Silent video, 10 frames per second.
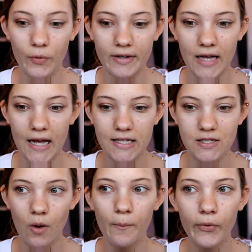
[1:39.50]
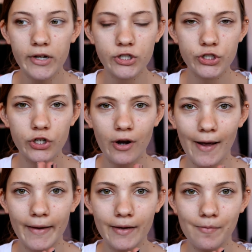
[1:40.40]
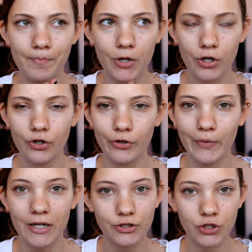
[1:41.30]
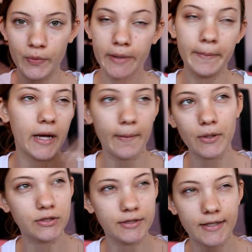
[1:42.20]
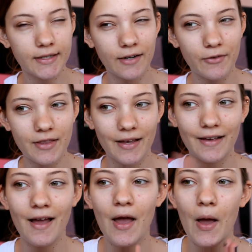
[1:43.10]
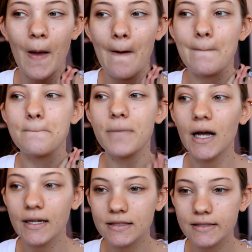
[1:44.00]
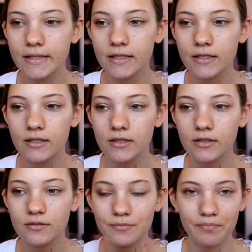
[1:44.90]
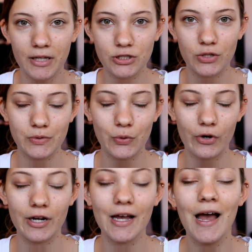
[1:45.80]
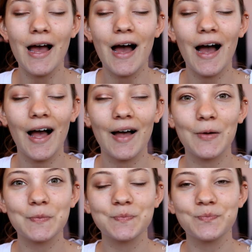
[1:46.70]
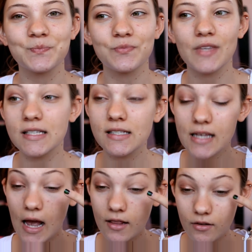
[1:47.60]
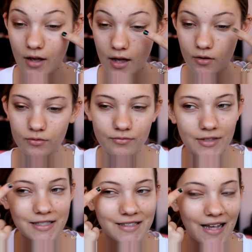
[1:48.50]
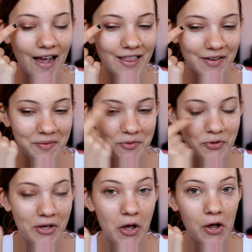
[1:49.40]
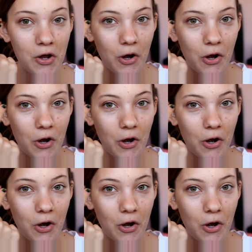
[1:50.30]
Alright guys, so I'm pretty sure I'm gonna do an intro with the makeup all done and everything, but making sure it's recording. This is the eye look. Oh, this is the eye look I'm doing